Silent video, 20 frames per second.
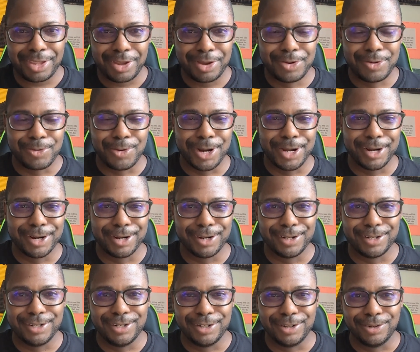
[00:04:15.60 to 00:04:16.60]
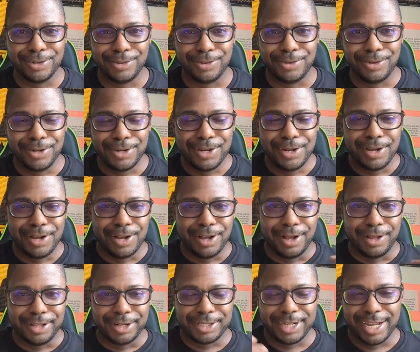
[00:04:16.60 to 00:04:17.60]
where
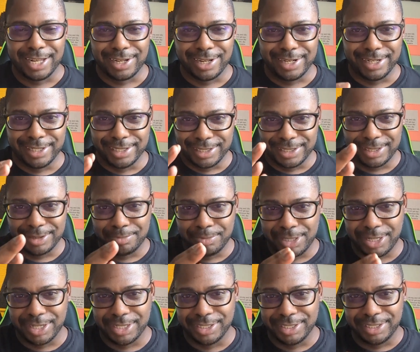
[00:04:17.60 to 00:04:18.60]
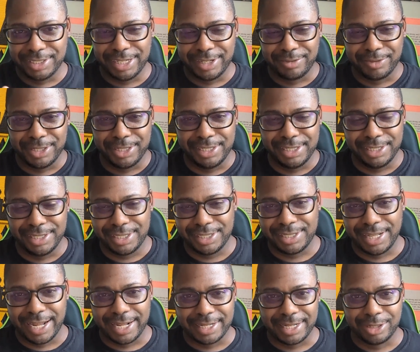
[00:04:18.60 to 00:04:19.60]
their tagline is because every
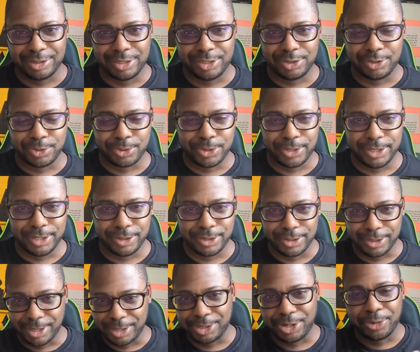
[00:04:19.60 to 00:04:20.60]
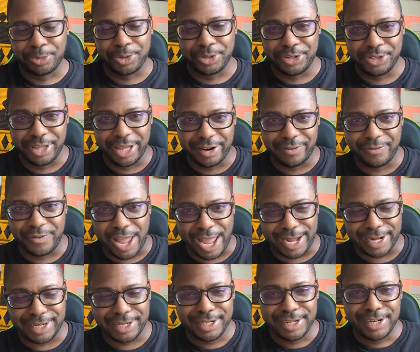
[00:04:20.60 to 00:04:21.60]
stat tells a story or something to that
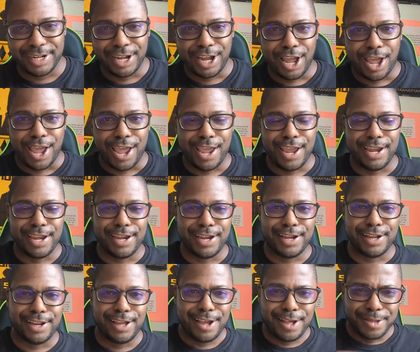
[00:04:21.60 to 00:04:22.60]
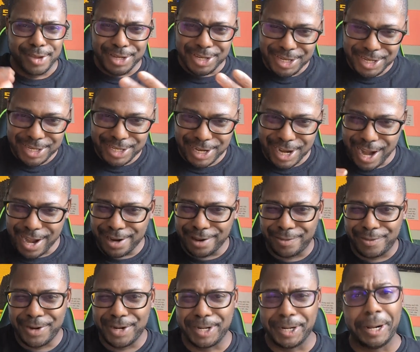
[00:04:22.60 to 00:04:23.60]
effect. And this is the kind of
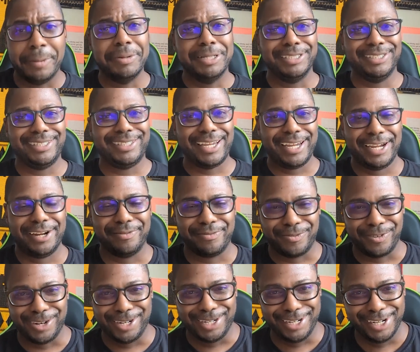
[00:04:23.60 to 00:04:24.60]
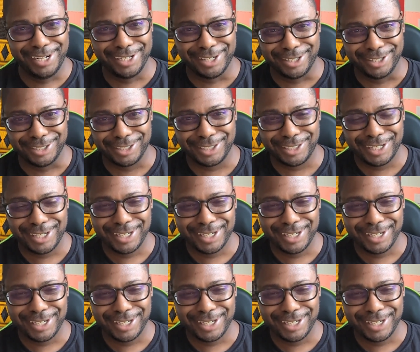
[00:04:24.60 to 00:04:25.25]
thing that I've been saying for years.